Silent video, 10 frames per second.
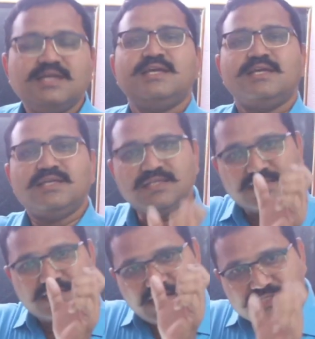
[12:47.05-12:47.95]
In
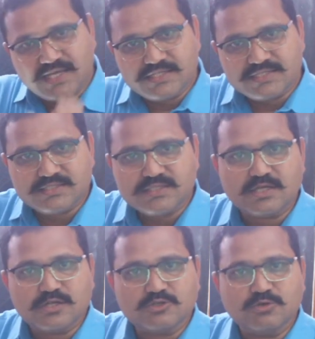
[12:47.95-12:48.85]
that
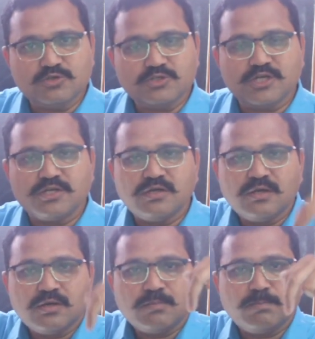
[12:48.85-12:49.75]
HCl solution,
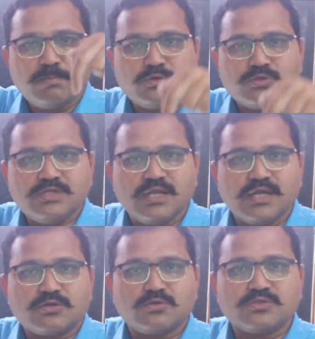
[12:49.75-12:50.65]
both the
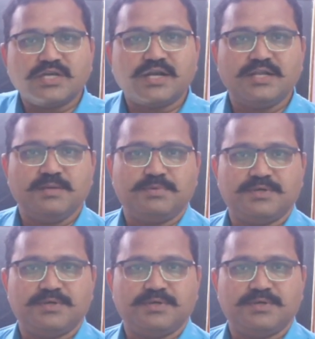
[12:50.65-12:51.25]
electrodes are dipped.